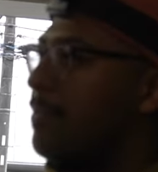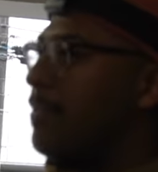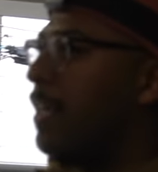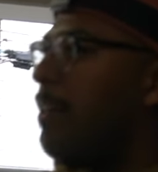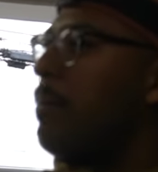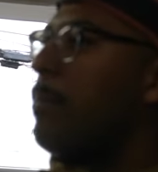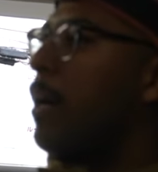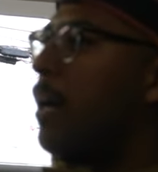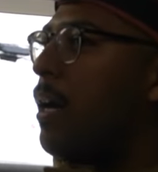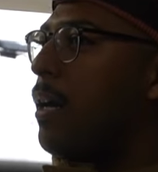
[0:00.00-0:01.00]
yeah. Mm, even
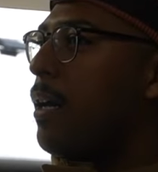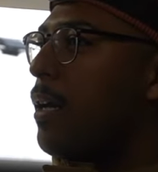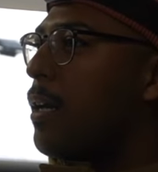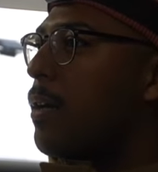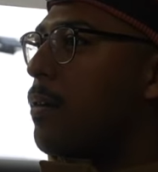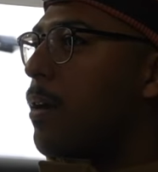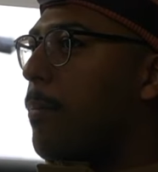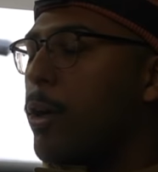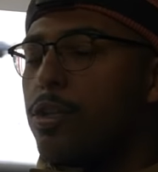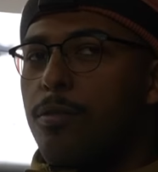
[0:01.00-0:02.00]
uh,
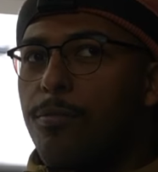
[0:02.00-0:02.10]
a Mark II